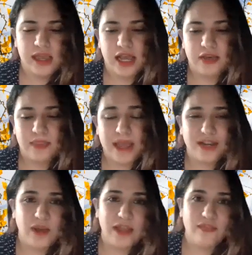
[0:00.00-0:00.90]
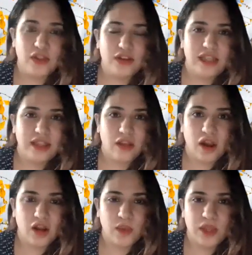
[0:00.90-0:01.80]
I know I've learned that the
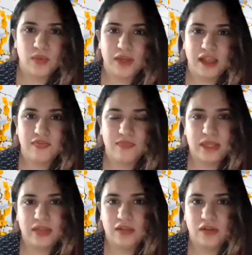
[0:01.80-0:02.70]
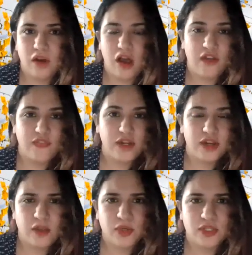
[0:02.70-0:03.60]
hard way when I've been offered an
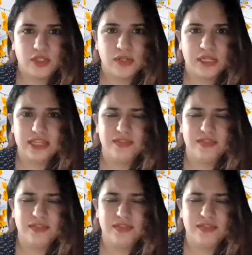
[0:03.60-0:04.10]
opportunity.